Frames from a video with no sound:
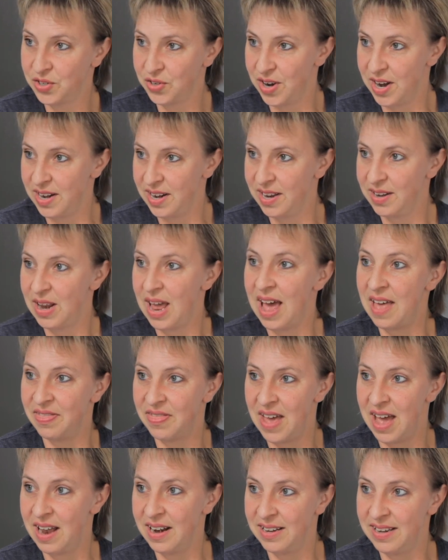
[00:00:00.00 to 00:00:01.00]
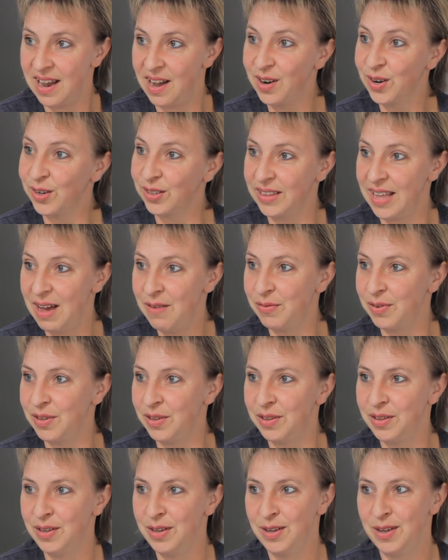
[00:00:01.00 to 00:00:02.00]
credit at that younger level
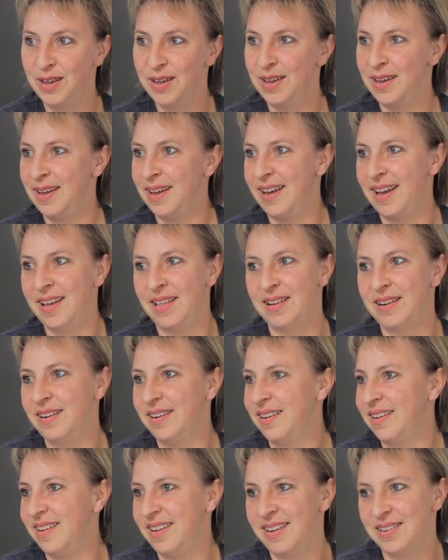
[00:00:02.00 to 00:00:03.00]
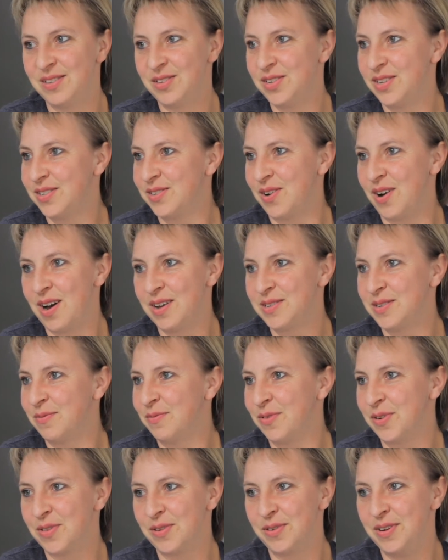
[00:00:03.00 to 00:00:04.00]
and it's just awesome
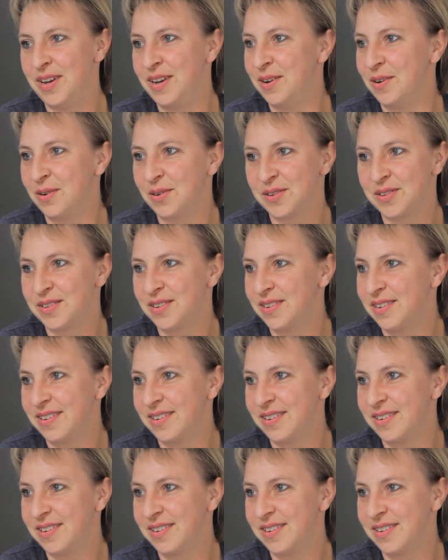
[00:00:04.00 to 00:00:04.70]
for their egos.